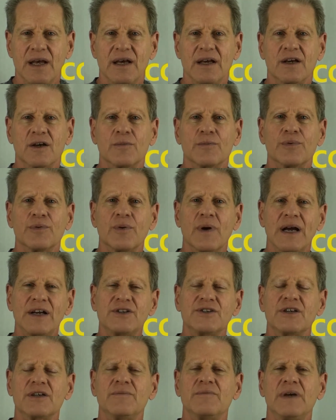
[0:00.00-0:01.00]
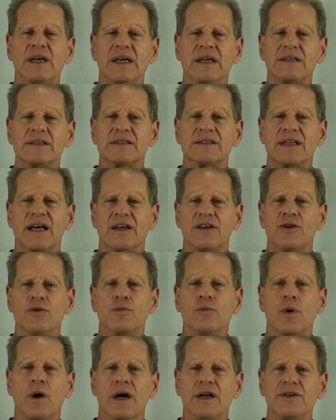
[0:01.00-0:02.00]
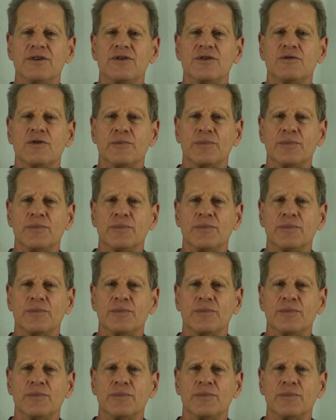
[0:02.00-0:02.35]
Compression means that you want to